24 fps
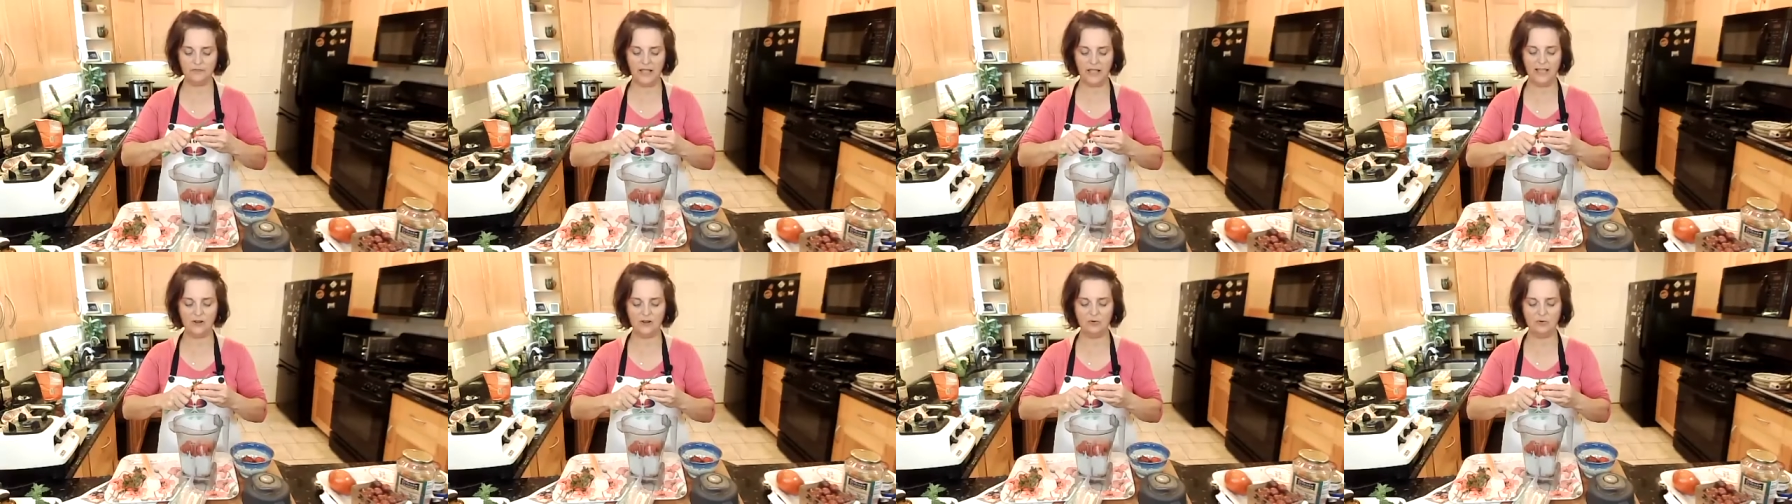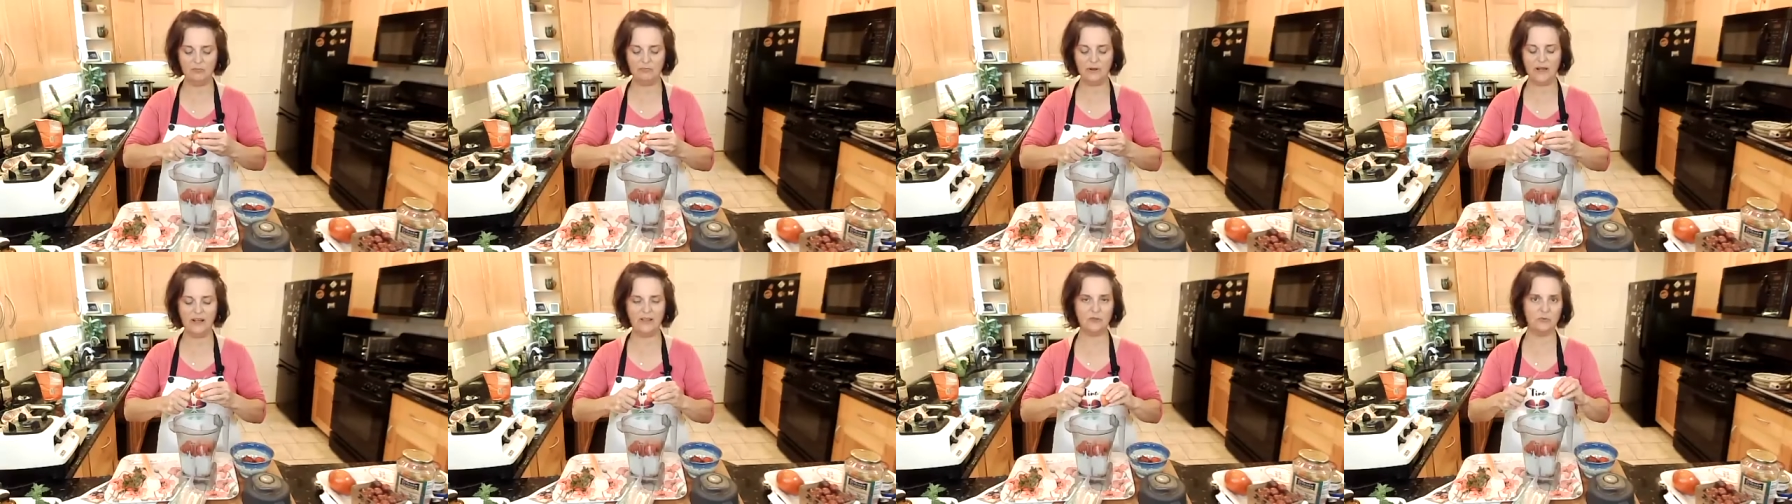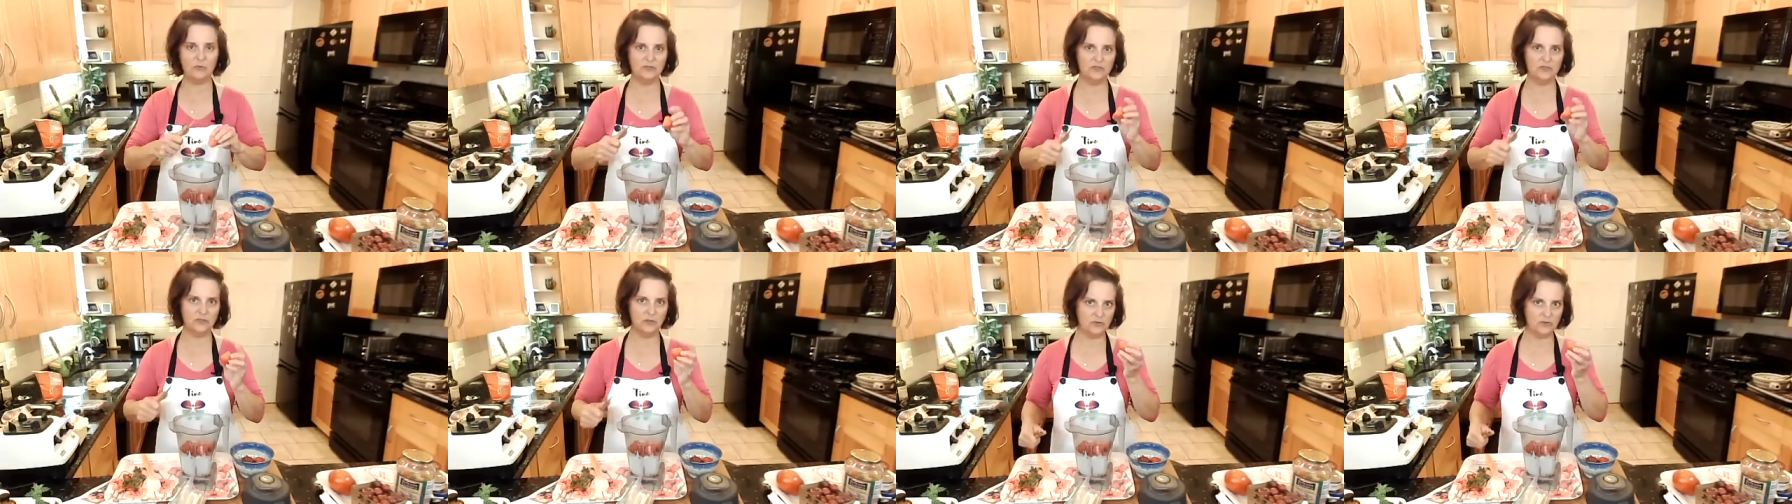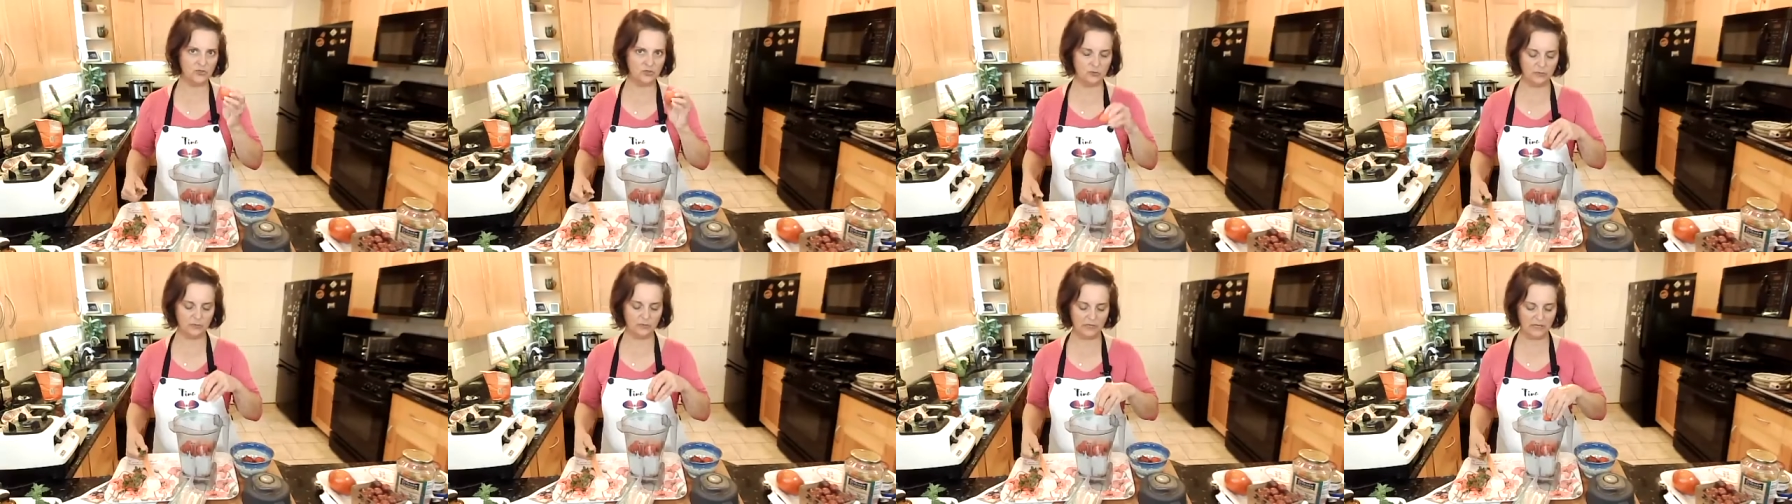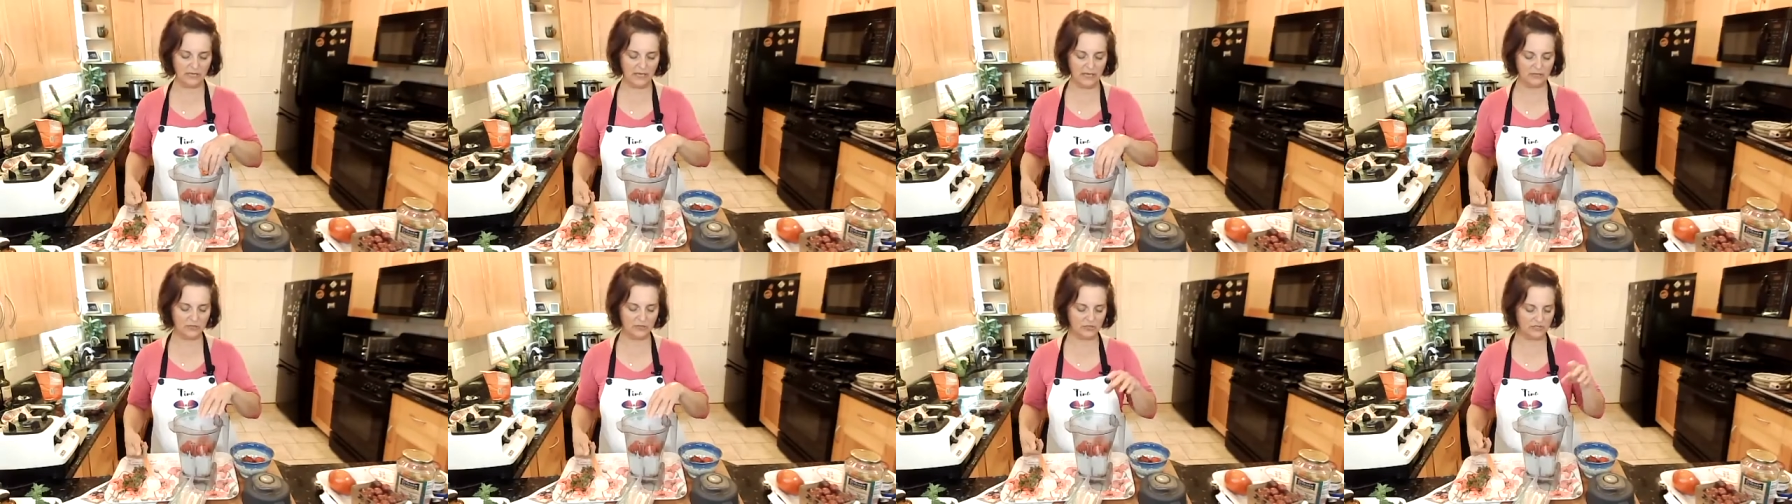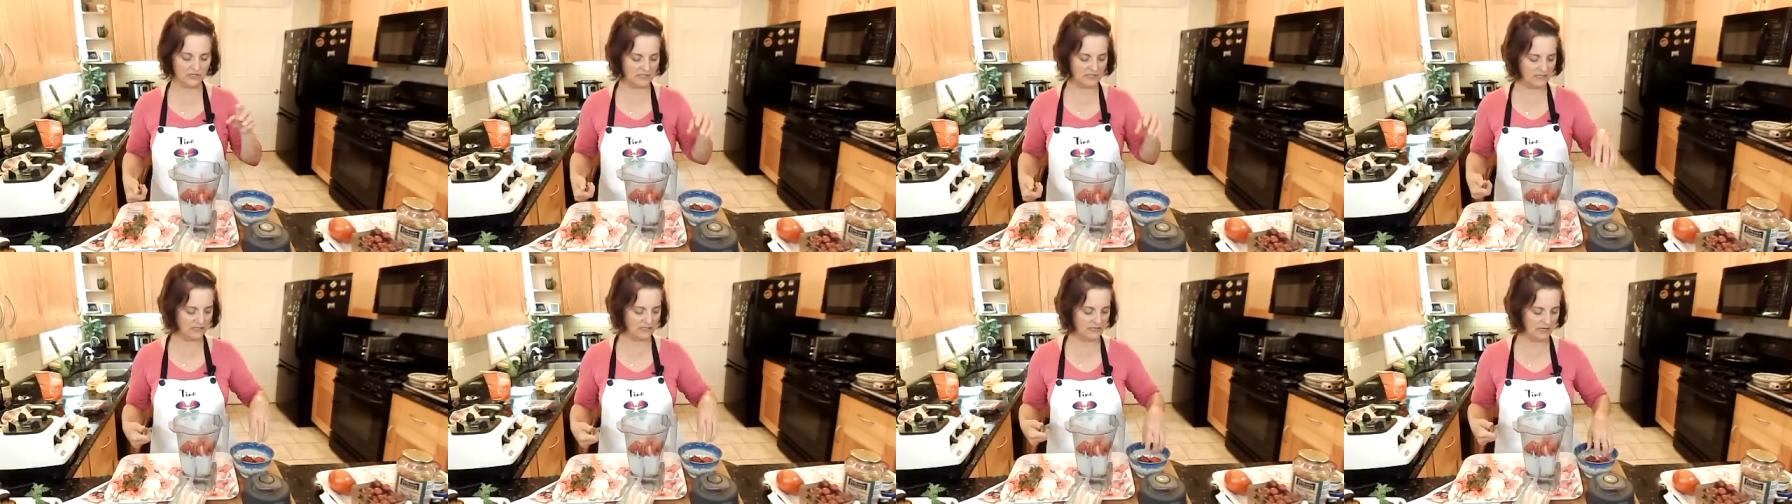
I don't bother with those stupid gadgets to